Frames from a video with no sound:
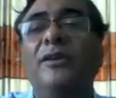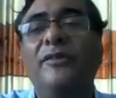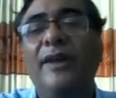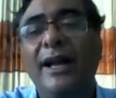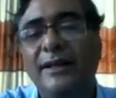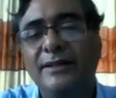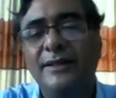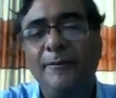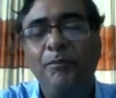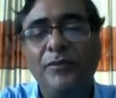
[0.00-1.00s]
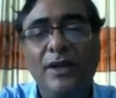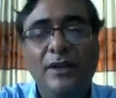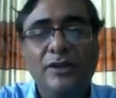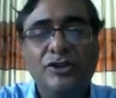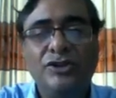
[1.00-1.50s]
tract.
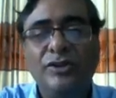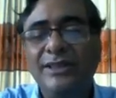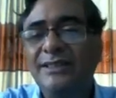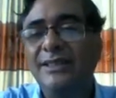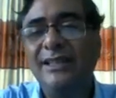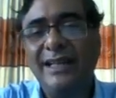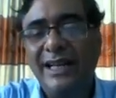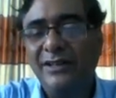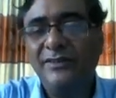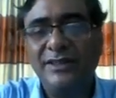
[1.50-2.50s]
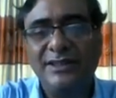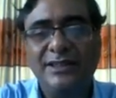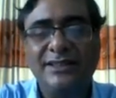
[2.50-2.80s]
So these are the characteristics.